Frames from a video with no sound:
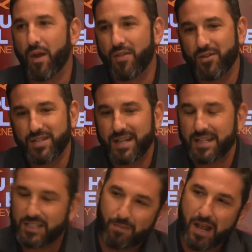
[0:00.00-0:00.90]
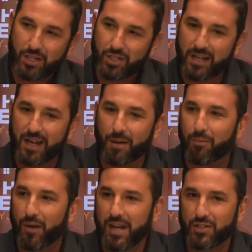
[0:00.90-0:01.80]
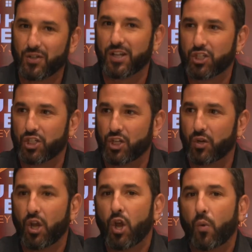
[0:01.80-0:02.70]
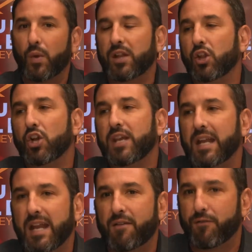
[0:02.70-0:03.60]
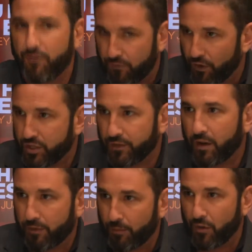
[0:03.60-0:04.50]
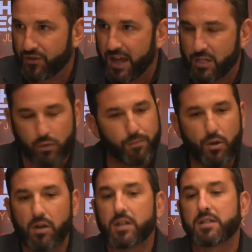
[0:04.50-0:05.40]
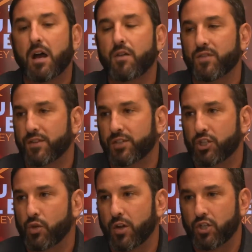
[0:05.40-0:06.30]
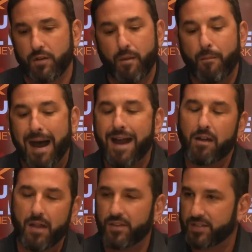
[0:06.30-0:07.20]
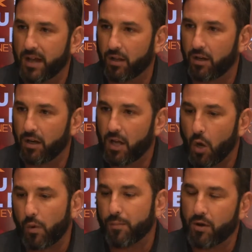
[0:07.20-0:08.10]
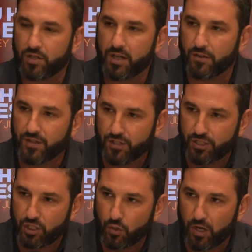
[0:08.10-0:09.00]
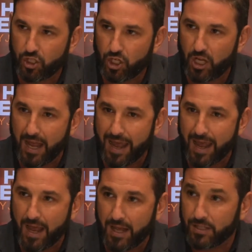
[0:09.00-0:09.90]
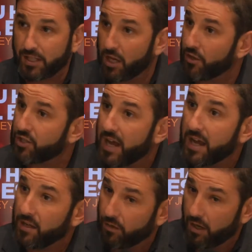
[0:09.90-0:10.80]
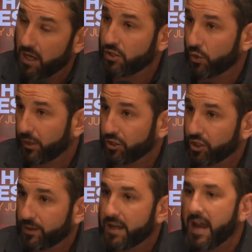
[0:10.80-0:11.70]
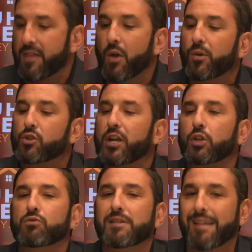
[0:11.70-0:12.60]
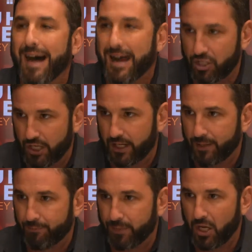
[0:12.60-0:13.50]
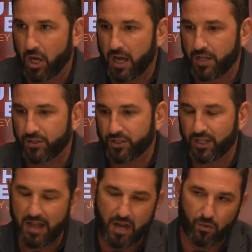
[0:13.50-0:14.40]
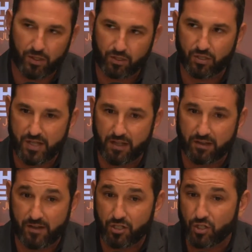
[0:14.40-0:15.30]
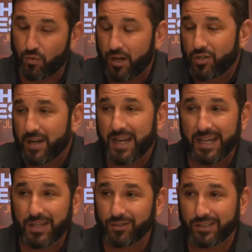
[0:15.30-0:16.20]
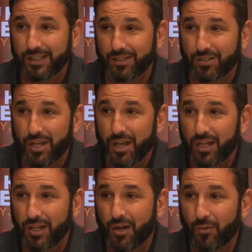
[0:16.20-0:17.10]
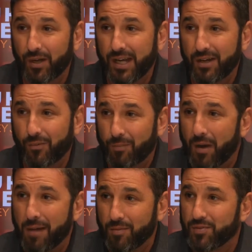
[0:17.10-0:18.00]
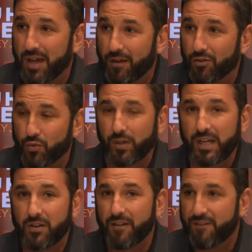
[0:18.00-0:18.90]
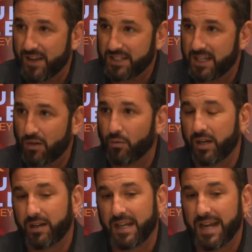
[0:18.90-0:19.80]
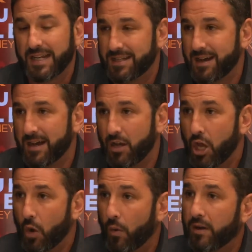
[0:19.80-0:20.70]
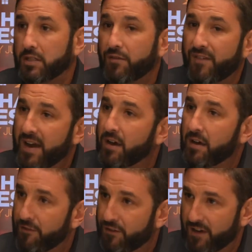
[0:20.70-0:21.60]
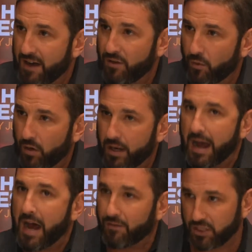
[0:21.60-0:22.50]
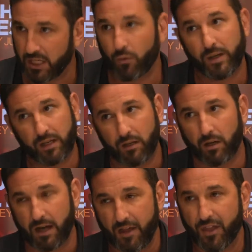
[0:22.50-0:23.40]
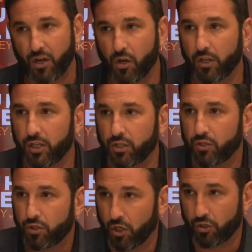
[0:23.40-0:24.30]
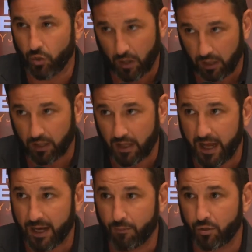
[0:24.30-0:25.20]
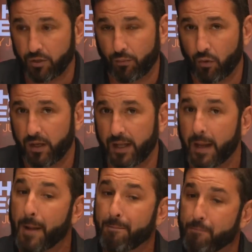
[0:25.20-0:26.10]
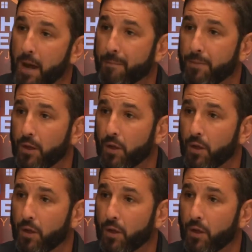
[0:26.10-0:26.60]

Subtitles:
When there's an inspection and appraisal issue, we look at it, first of all, from both sides. We put ourselves in the situation of the buyer and the seller. We put ourselves in the situation as the other side, as the realtor. And then we try to use logic, because there's a lot of realtors out there that just want to try and kill deals. You know, we're problem solvers. We're here to fix it. We're here to get it done where it's fair for everyone. Obviously, we are ethical and, to our client, most importantly, but